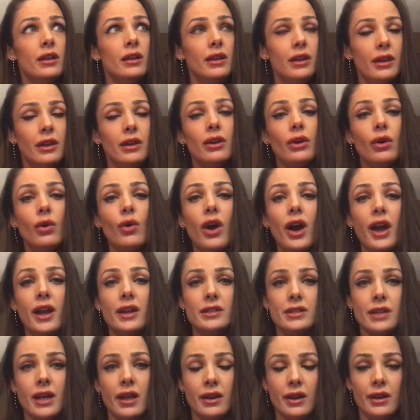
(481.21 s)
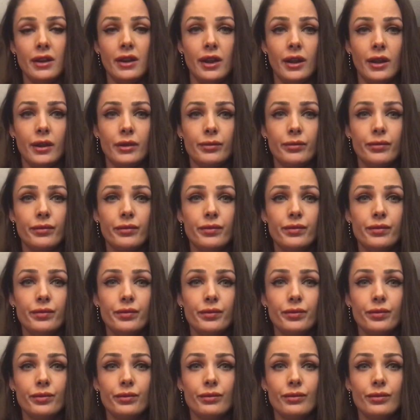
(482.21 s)
ego identity
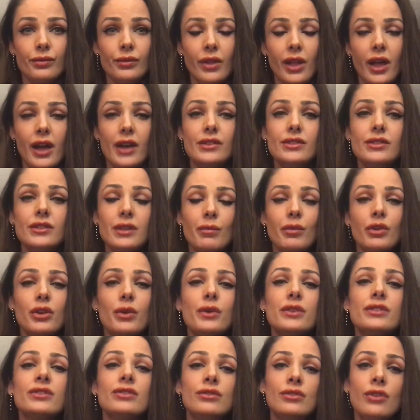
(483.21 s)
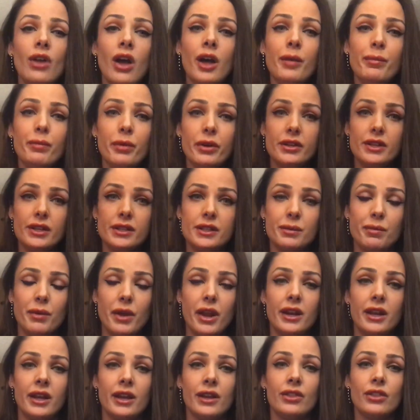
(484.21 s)
as someone who is not
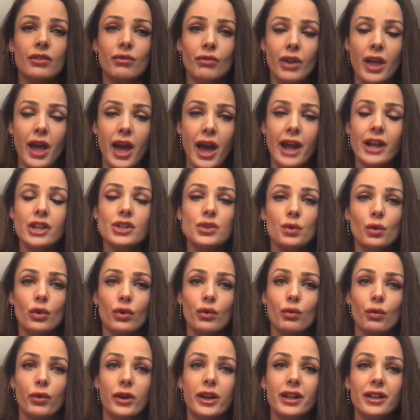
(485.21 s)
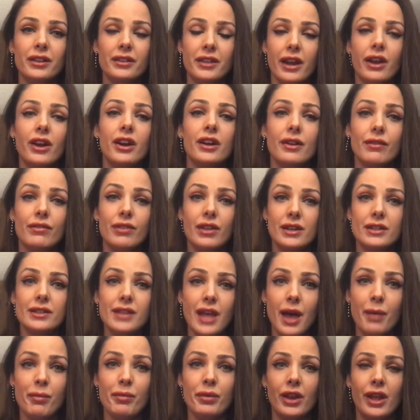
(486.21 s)
participating in the actual real narrative that is
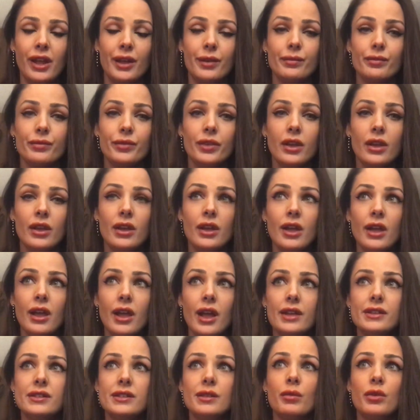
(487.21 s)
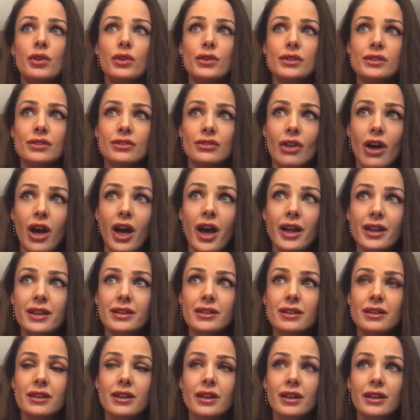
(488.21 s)
happening, as someone who is not,
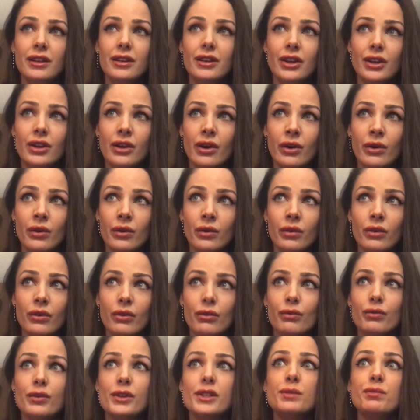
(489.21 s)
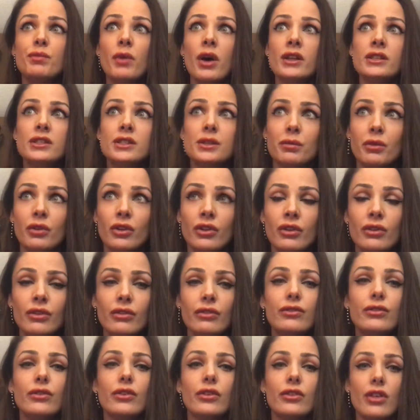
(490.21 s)
you know, responsible
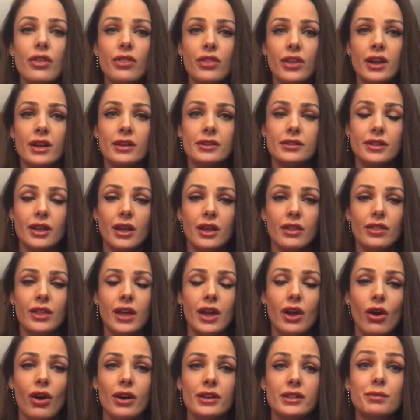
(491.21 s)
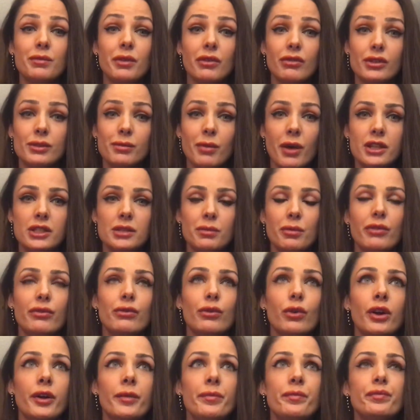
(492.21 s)
for the things that they ought to be responsible
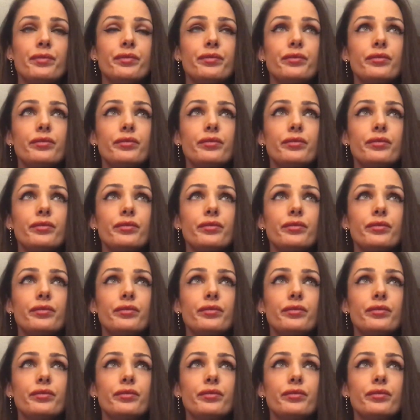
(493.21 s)
for.